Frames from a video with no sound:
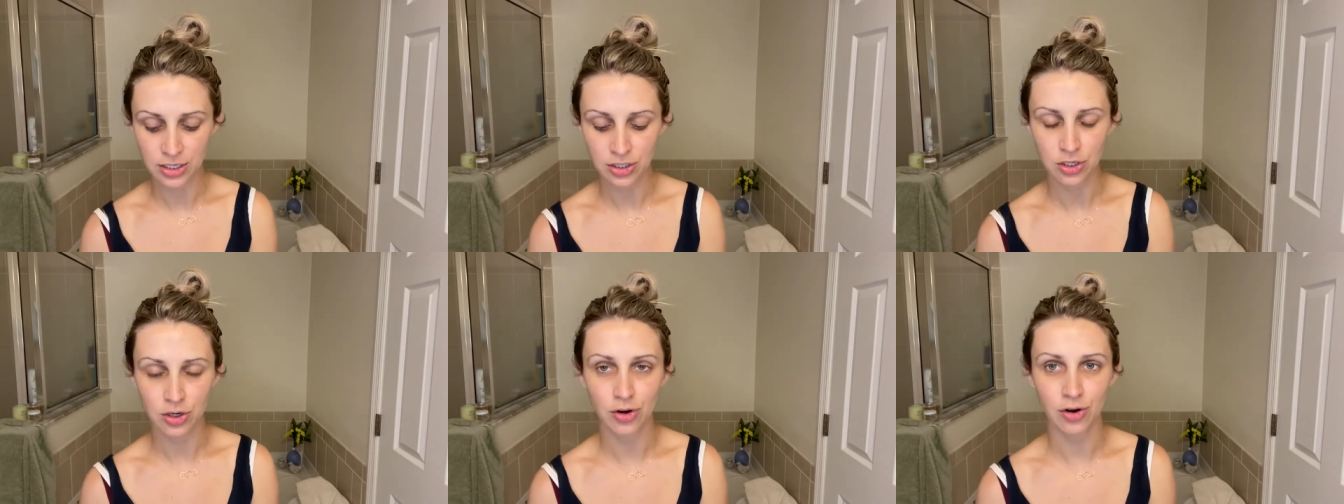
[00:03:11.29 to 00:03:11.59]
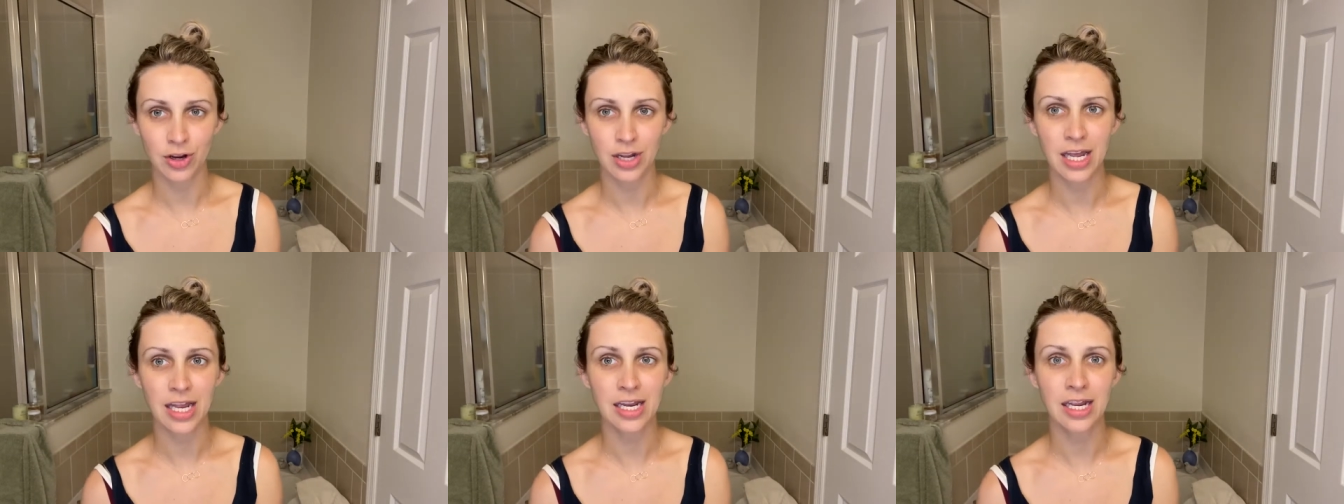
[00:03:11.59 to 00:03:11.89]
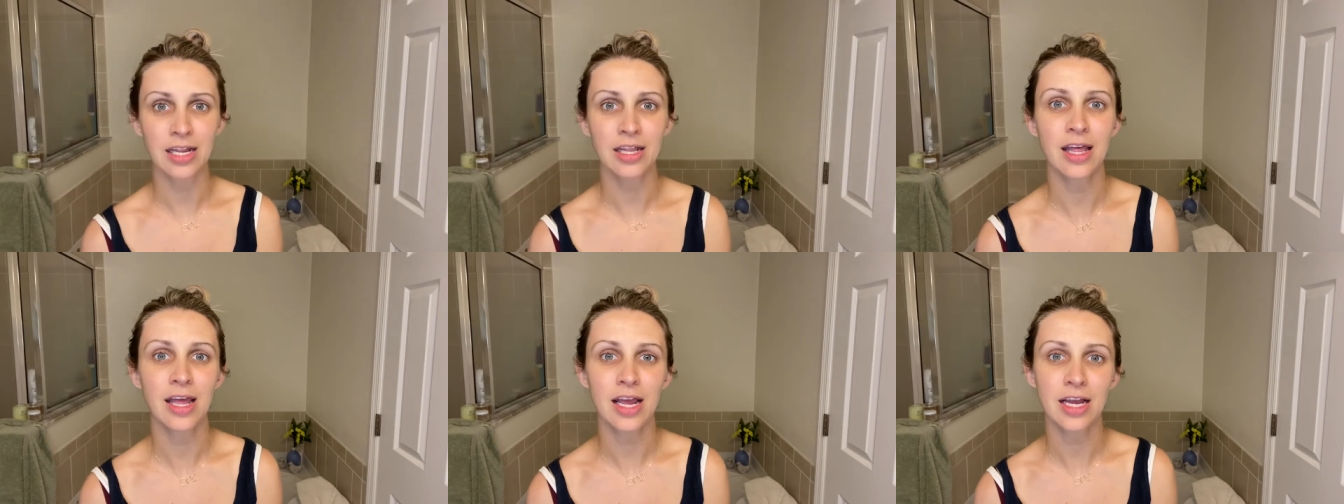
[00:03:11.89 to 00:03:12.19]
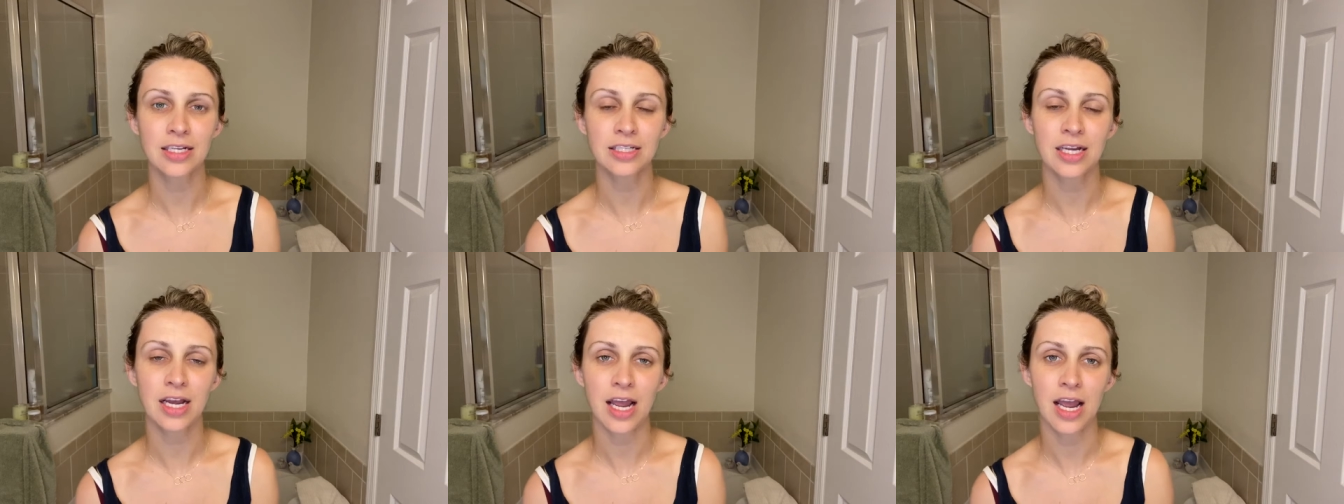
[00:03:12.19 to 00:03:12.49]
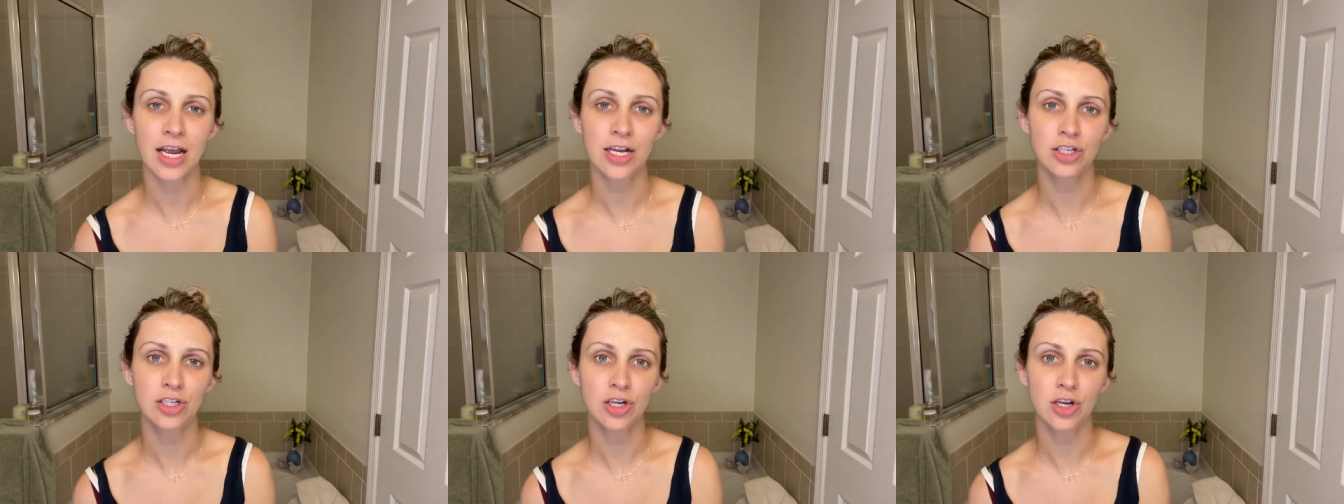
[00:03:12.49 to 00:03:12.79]
So you're getting the
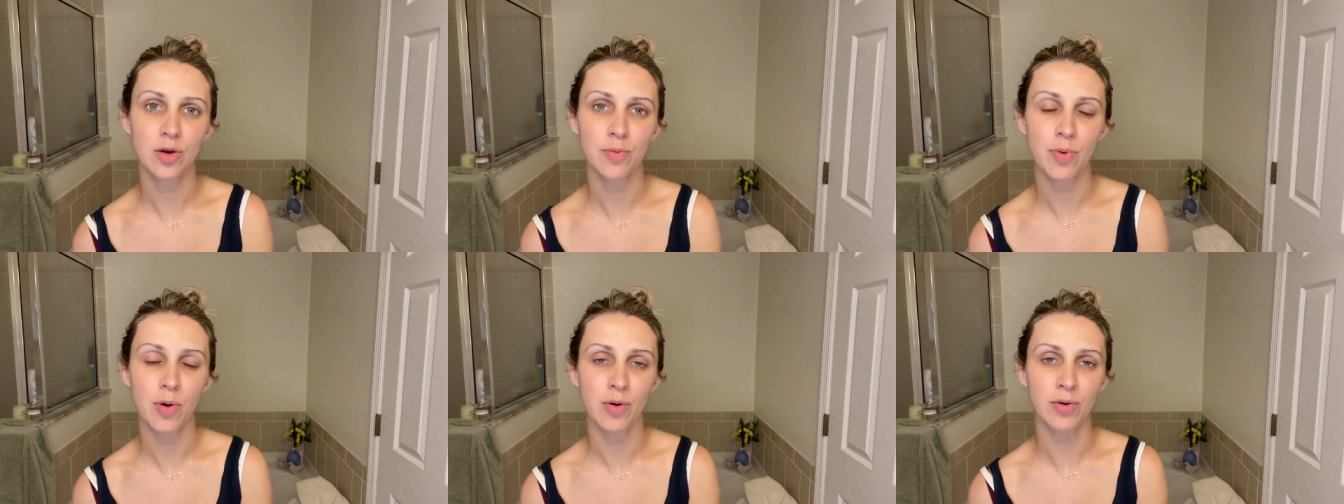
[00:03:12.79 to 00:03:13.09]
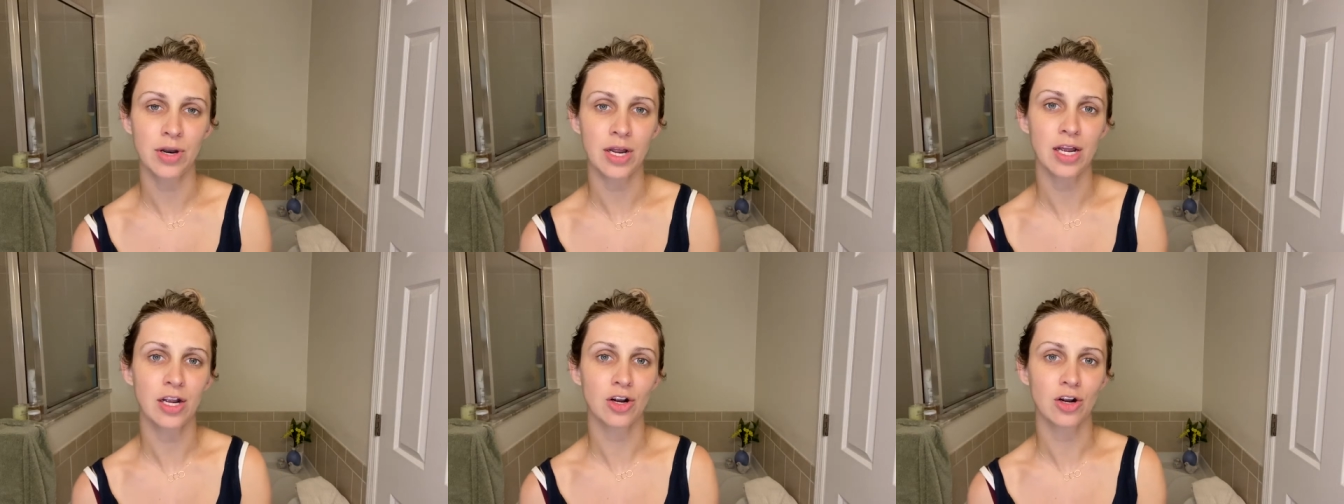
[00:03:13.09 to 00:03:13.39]
anti-aging component,